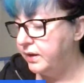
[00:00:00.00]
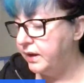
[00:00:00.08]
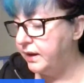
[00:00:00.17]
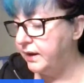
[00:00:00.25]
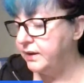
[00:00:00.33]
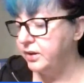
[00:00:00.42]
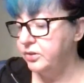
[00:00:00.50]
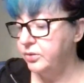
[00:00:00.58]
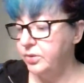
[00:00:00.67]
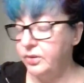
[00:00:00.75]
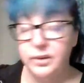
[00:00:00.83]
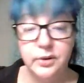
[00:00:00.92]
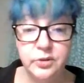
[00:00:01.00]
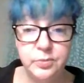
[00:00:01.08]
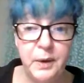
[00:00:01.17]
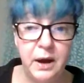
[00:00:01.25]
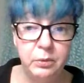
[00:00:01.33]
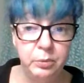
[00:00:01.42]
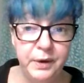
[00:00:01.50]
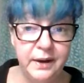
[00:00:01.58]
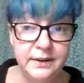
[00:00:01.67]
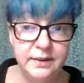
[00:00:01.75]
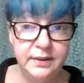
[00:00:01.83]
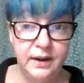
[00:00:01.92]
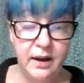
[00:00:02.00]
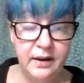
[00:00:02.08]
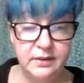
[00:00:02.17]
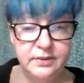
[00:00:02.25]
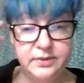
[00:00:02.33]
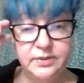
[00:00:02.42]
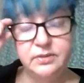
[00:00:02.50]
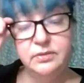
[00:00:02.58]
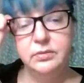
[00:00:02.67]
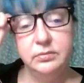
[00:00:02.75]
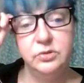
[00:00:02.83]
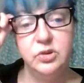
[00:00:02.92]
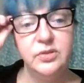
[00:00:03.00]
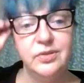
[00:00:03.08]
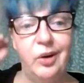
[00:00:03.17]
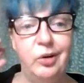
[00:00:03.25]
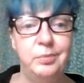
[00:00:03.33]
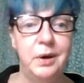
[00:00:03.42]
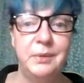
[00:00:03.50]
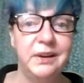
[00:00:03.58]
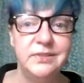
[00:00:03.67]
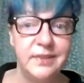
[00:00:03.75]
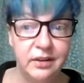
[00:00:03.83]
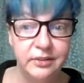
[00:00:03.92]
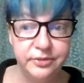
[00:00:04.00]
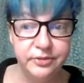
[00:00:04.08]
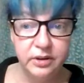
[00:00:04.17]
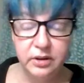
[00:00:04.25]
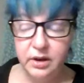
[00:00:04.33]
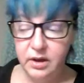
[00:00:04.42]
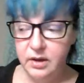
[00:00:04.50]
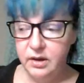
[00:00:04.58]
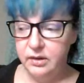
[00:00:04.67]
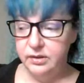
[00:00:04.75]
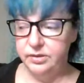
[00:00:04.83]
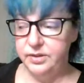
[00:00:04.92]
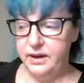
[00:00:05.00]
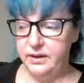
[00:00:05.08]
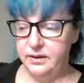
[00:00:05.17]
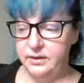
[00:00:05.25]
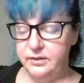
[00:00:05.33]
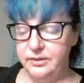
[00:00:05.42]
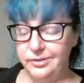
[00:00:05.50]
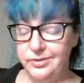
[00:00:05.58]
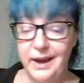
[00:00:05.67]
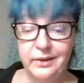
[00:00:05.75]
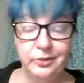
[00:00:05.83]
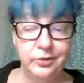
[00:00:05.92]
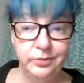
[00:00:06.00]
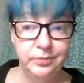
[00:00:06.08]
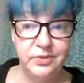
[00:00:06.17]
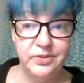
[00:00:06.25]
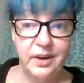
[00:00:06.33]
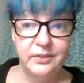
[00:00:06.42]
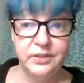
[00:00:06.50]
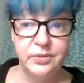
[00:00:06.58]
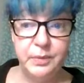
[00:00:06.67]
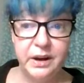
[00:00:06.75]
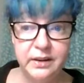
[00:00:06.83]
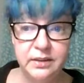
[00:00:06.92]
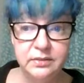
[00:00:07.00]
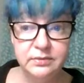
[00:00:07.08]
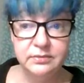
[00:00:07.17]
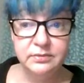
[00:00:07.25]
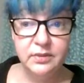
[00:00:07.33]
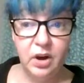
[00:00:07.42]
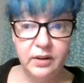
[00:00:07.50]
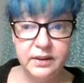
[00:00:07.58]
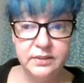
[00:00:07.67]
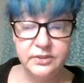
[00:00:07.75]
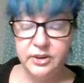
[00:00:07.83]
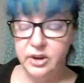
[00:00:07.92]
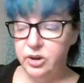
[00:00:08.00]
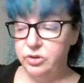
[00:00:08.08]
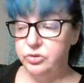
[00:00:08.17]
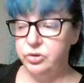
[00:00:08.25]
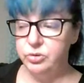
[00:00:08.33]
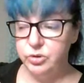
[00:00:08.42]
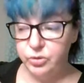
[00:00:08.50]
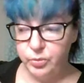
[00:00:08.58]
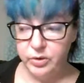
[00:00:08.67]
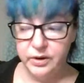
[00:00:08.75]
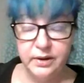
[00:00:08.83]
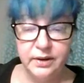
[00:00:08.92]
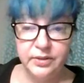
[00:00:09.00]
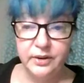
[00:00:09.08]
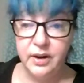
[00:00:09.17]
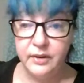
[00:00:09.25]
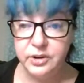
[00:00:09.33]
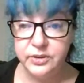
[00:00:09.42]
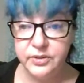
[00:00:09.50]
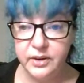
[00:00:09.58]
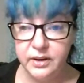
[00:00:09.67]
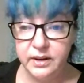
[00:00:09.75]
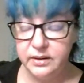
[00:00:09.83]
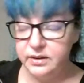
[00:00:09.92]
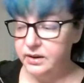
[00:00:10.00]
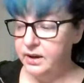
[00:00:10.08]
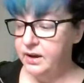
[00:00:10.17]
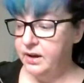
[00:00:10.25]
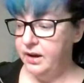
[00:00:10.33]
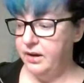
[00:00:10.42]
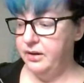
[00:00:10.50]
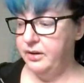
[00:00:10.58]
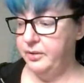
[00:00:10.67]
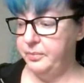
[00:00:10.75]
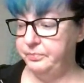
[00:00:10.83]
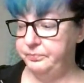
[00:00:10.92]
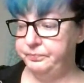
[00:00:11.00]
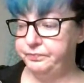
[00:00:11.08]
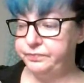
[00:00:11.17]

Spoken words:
and I can do the little spiral bindy guys just all by myself, then that'll save us money on it. Choo Choo's working on the cover design. Um,